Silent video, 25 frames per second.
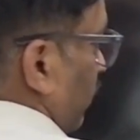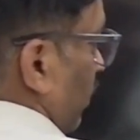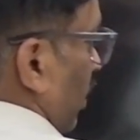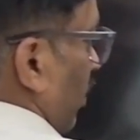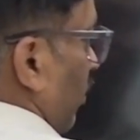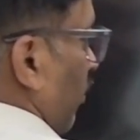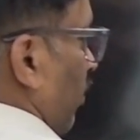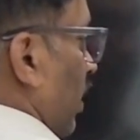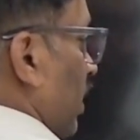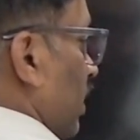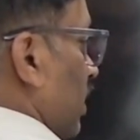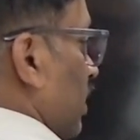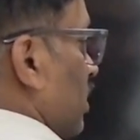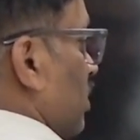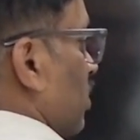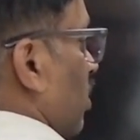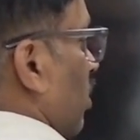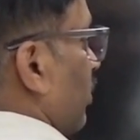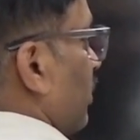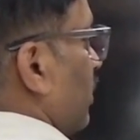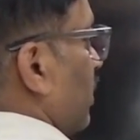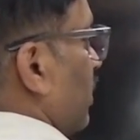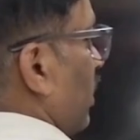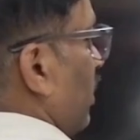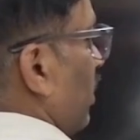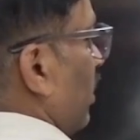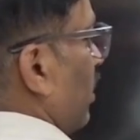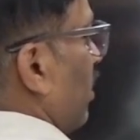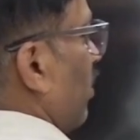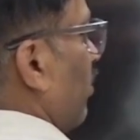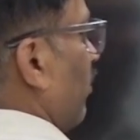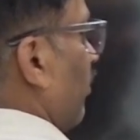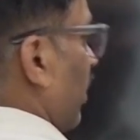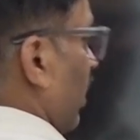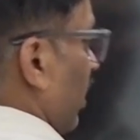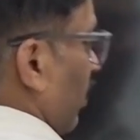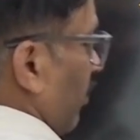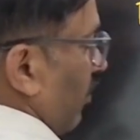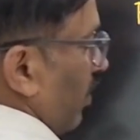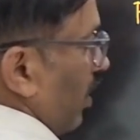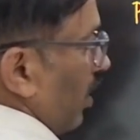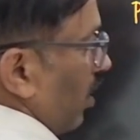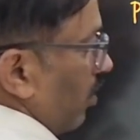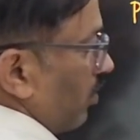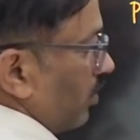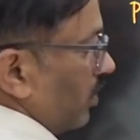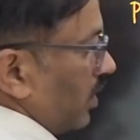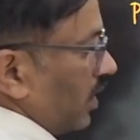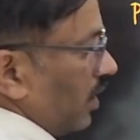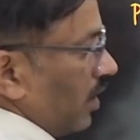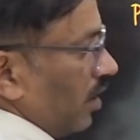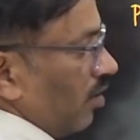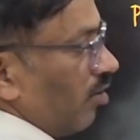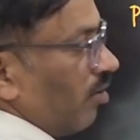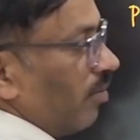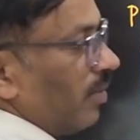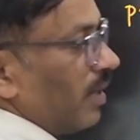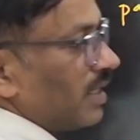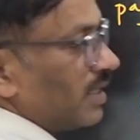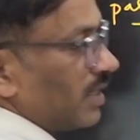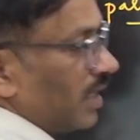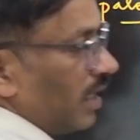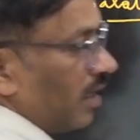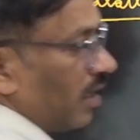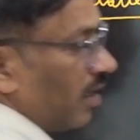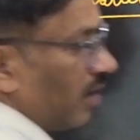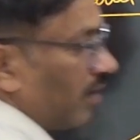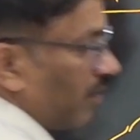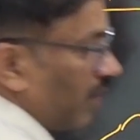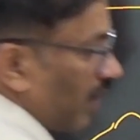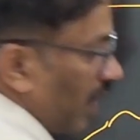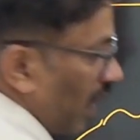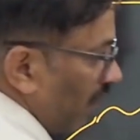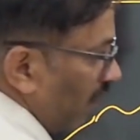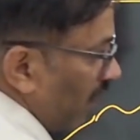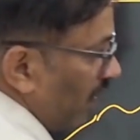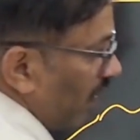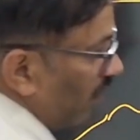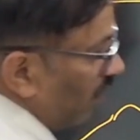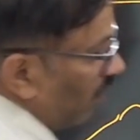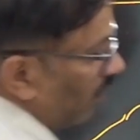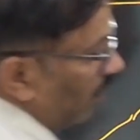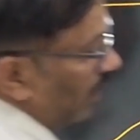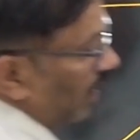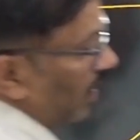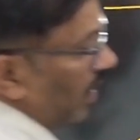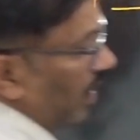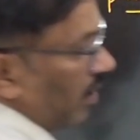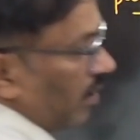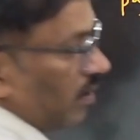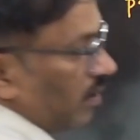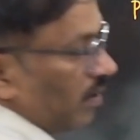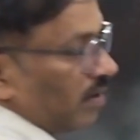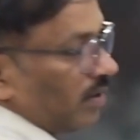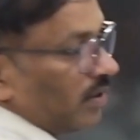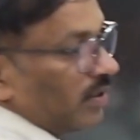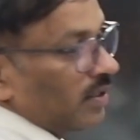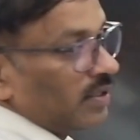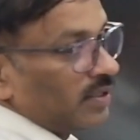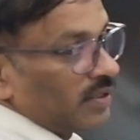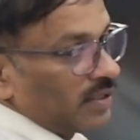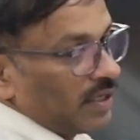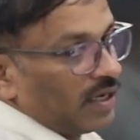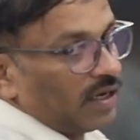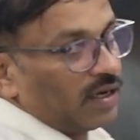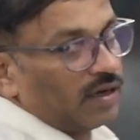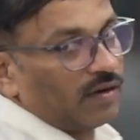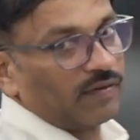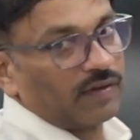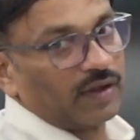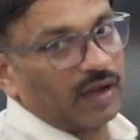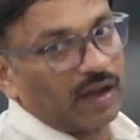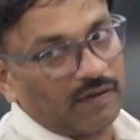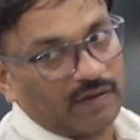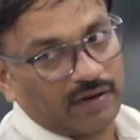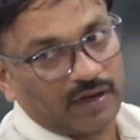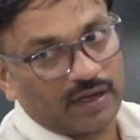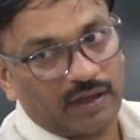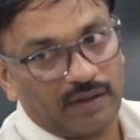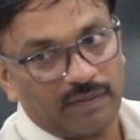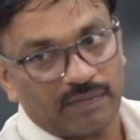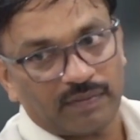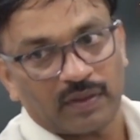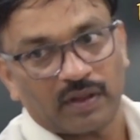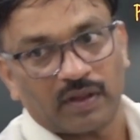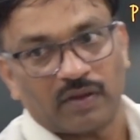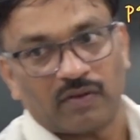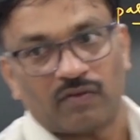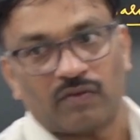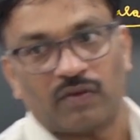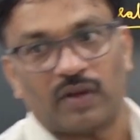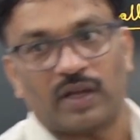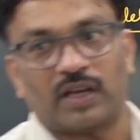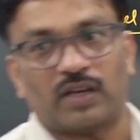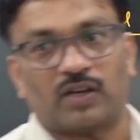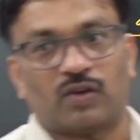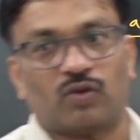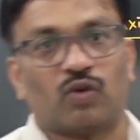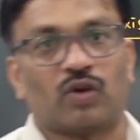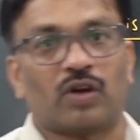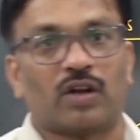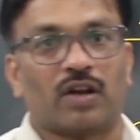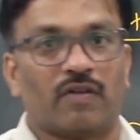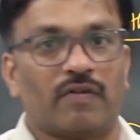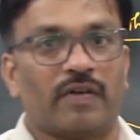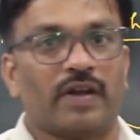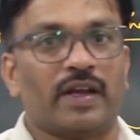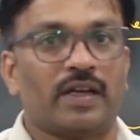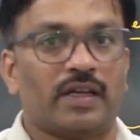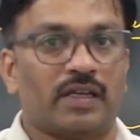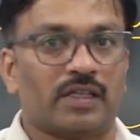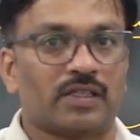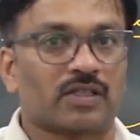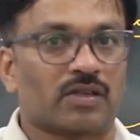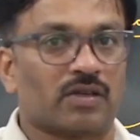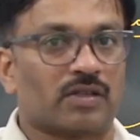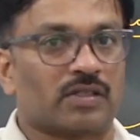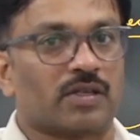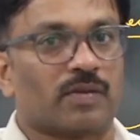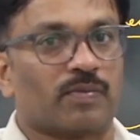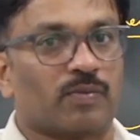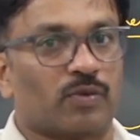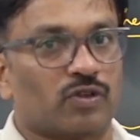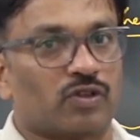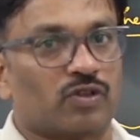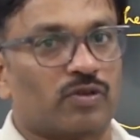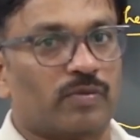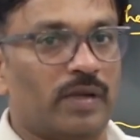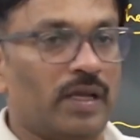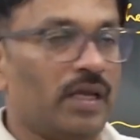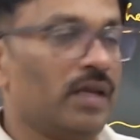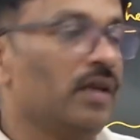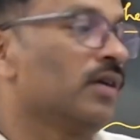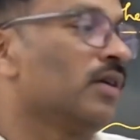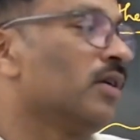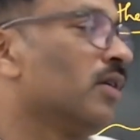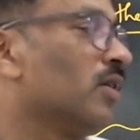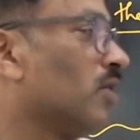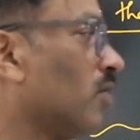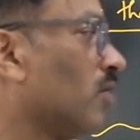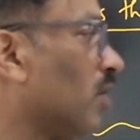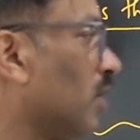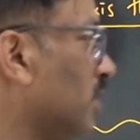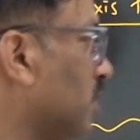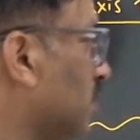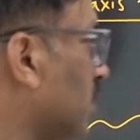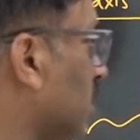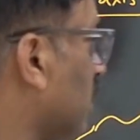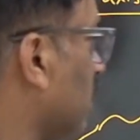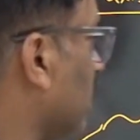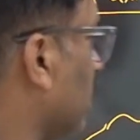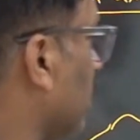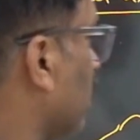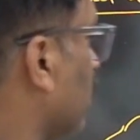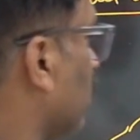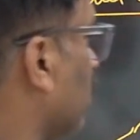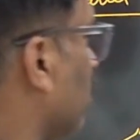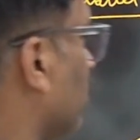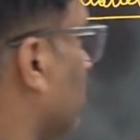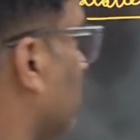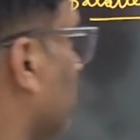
For this object, for every object there will be a center of gravity will be there. Center of gravity where total weight is supposed to be concentrated onto